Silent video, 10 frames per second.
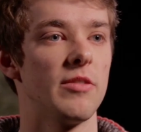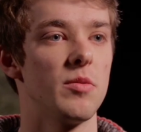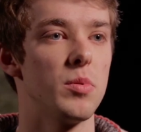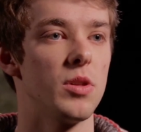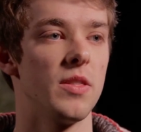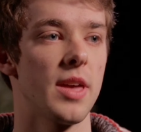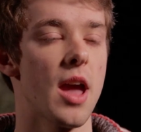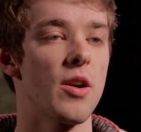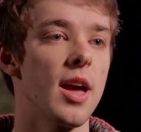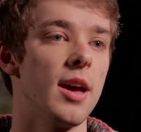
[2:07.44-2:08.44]
Liverpool and the
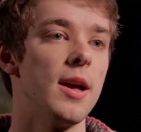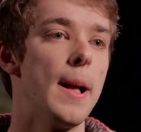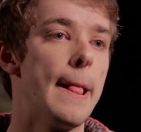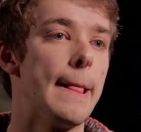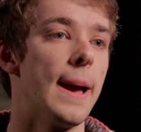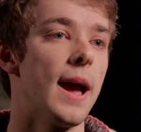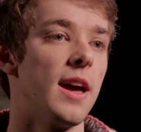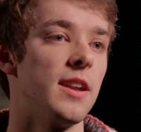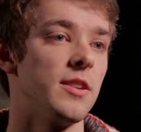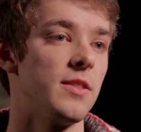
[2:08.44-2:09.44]
area.
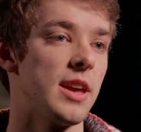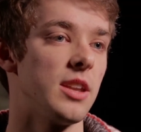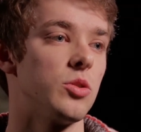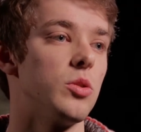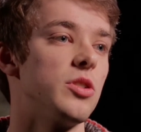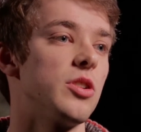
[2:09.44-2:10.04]
And they told